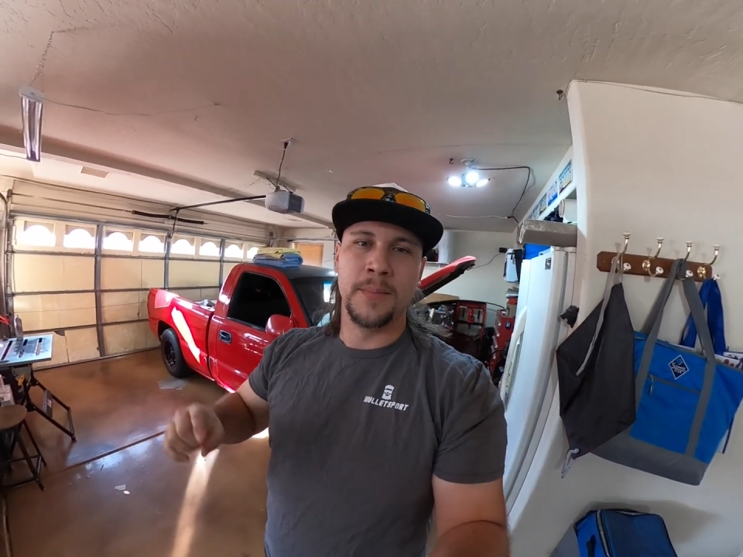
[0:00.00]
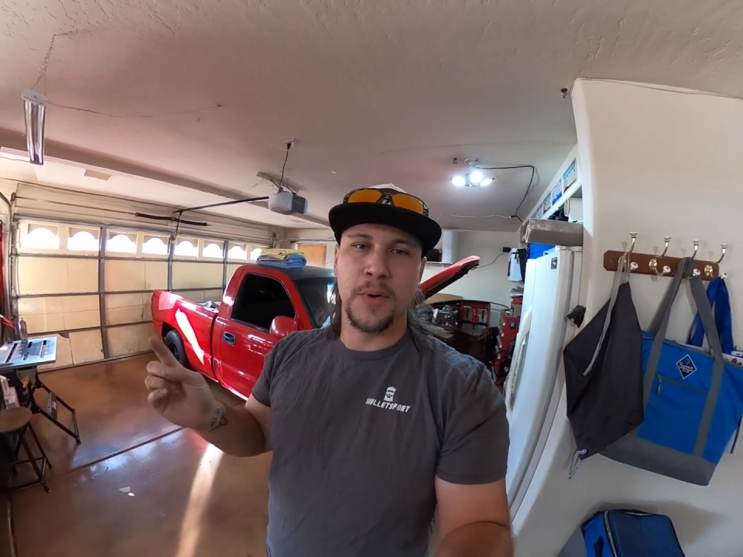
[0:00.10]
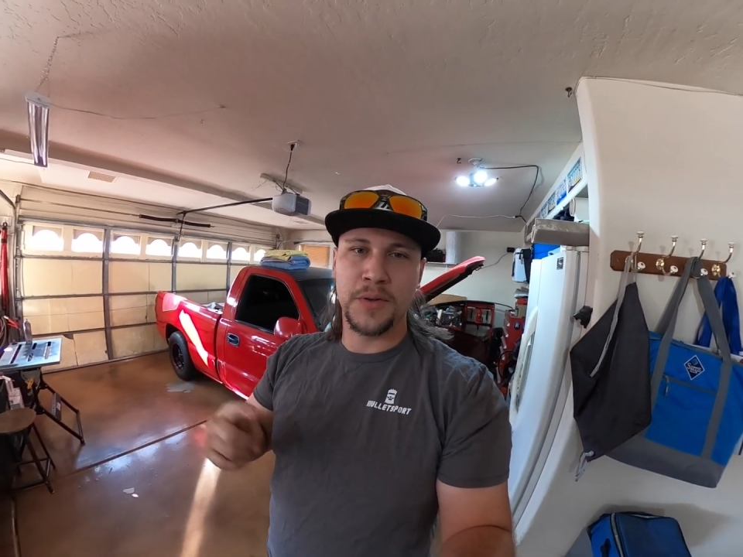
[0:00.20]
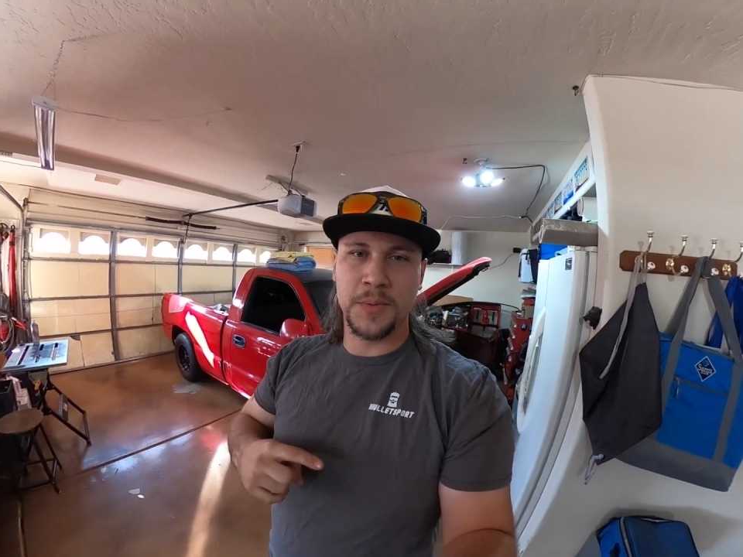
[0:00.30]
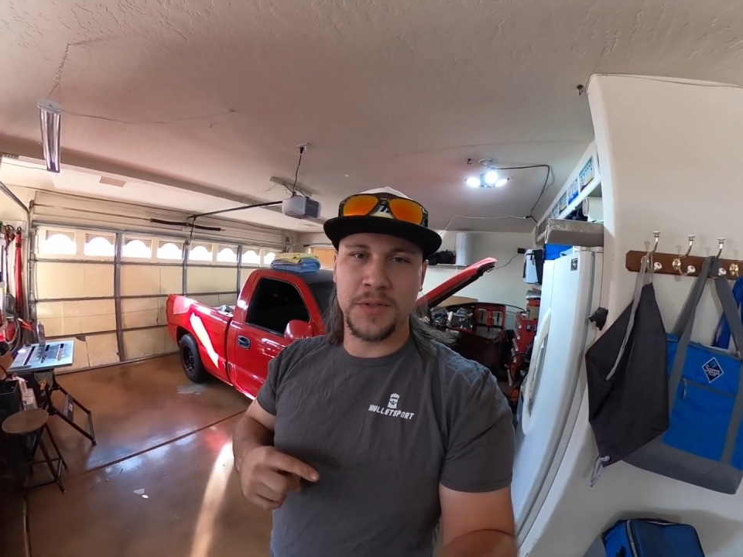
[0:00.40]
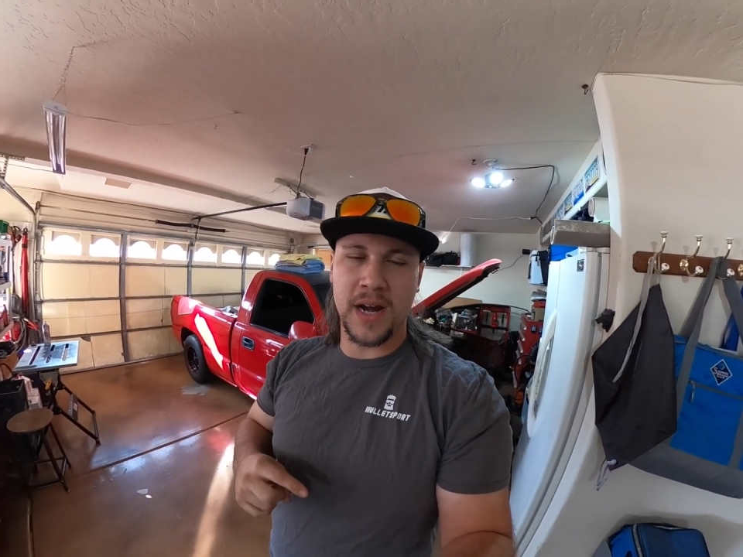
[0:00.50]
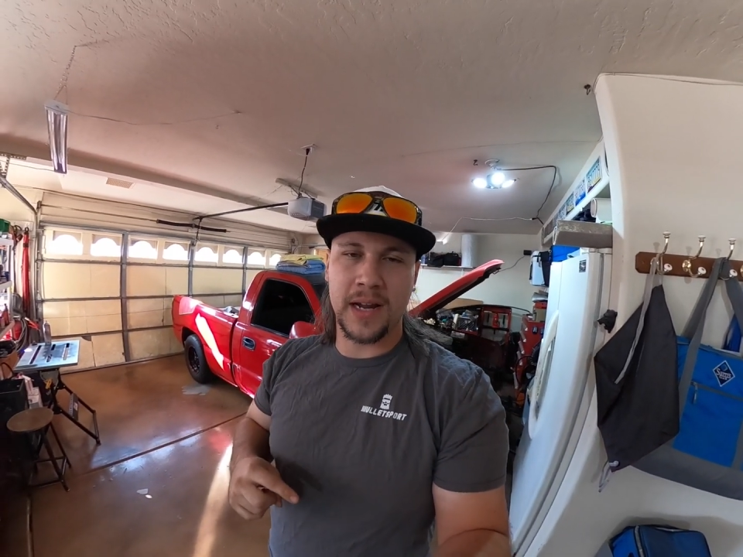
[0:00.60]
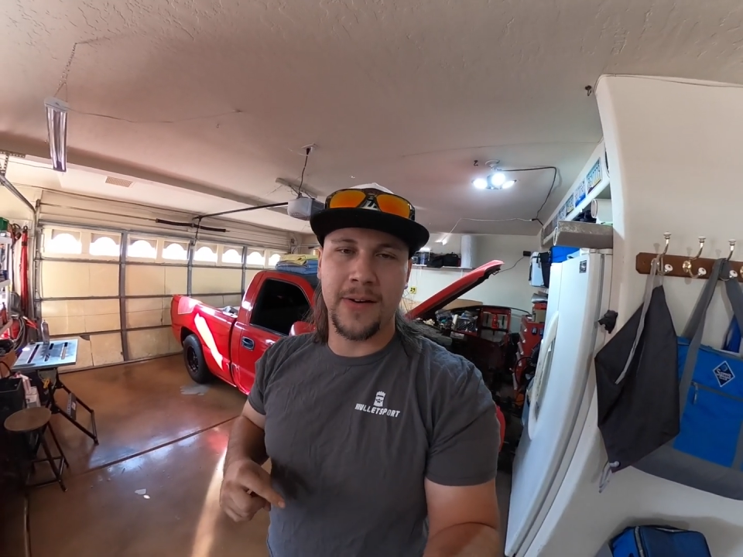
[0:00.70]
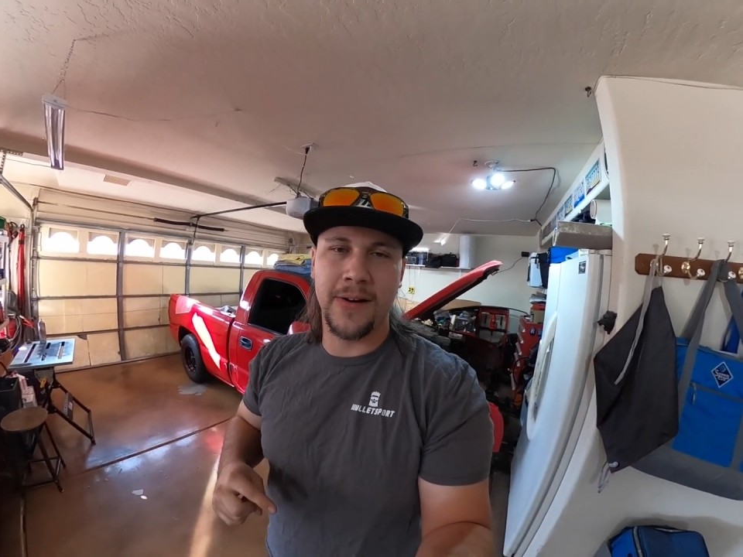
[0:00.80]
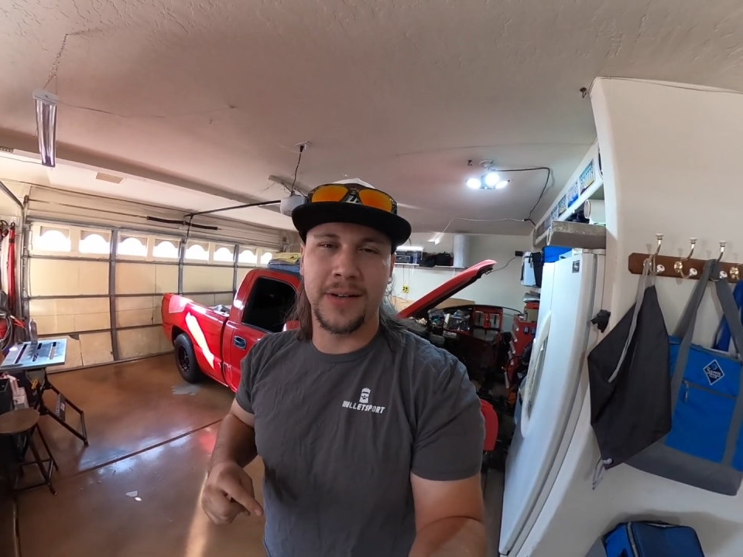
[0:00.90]
multiple
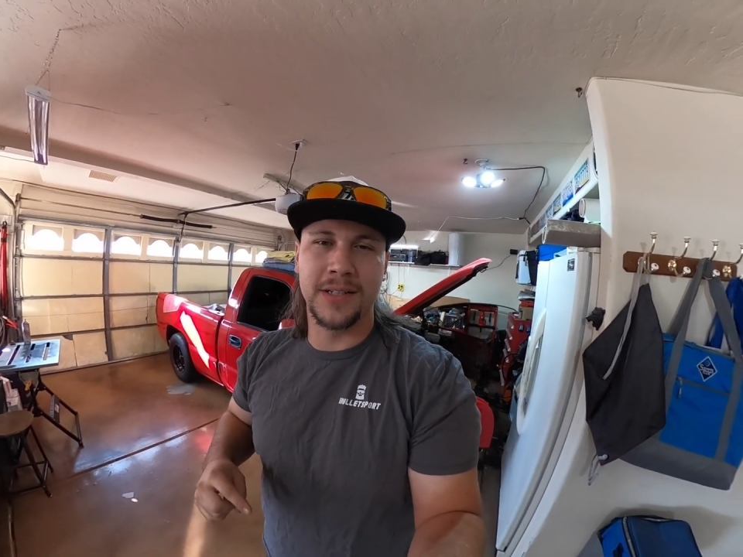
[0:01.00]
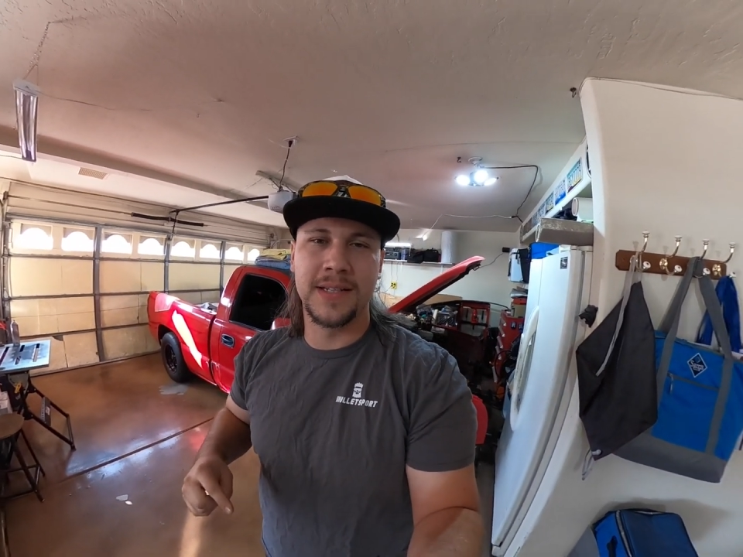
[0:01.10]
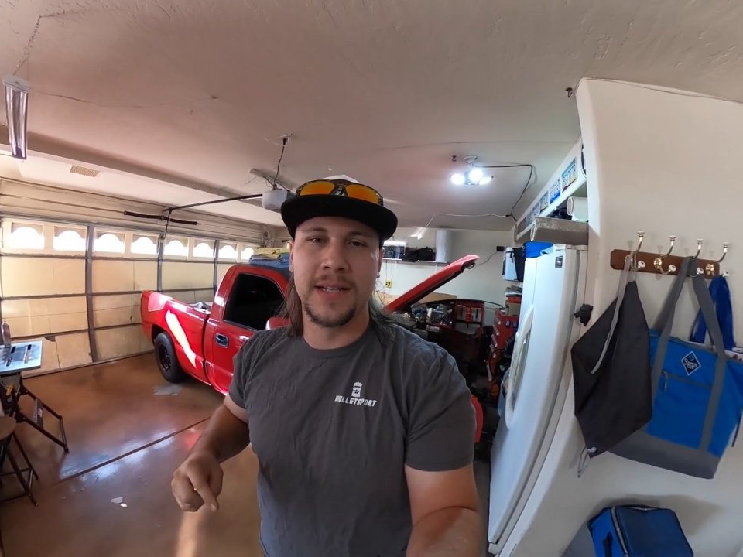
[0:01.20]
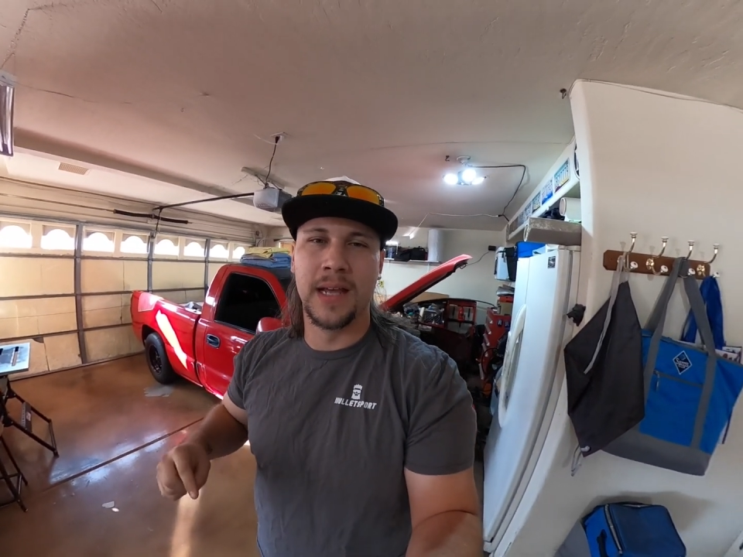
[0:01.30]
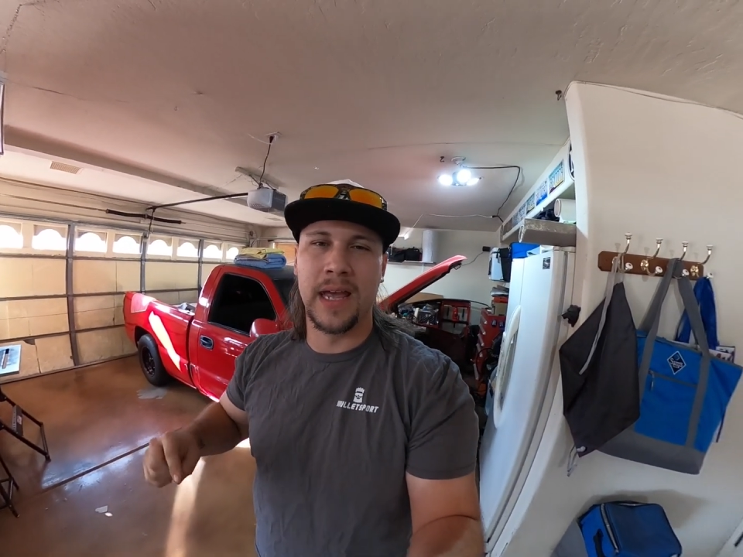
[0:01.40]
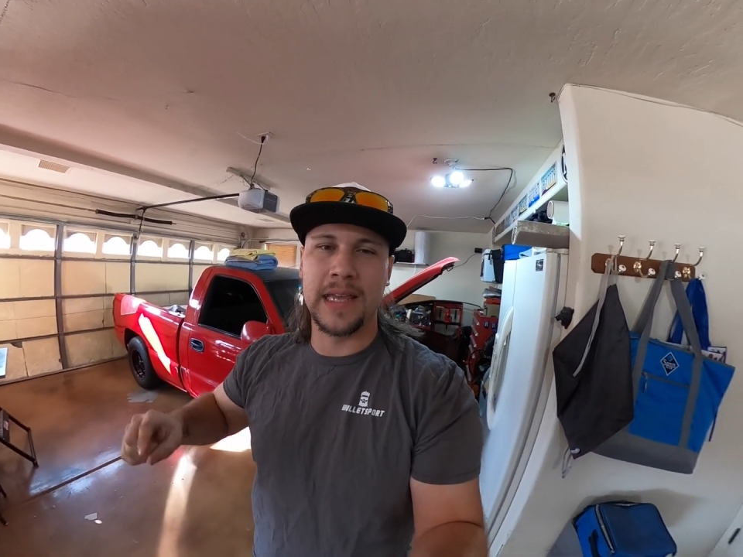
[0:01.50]
drag cars.